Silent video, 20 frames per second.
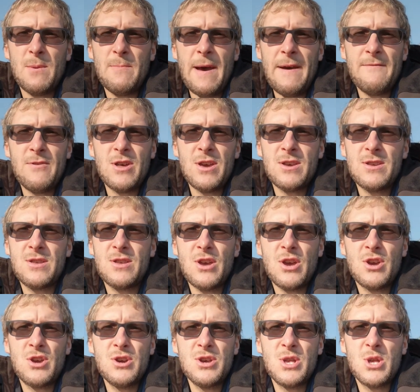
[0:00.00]
I'm having
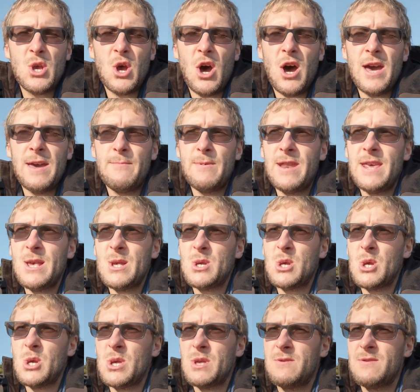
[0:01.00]
a good time, and it's
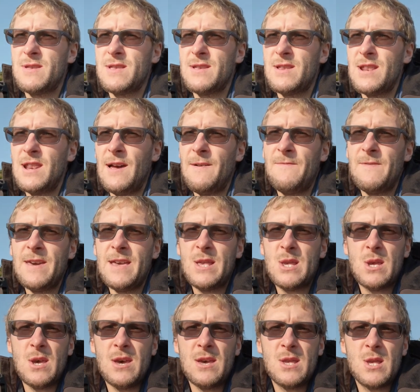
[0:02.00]
just lovely
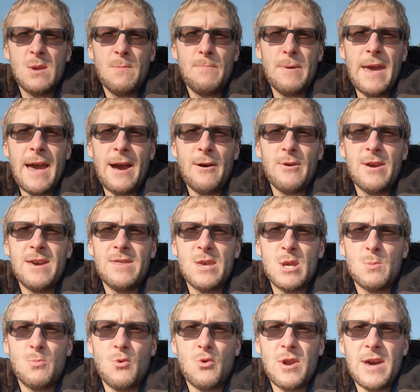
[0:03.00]
to be out here
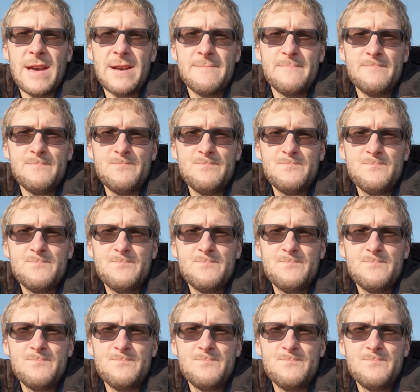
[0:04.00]
this morning.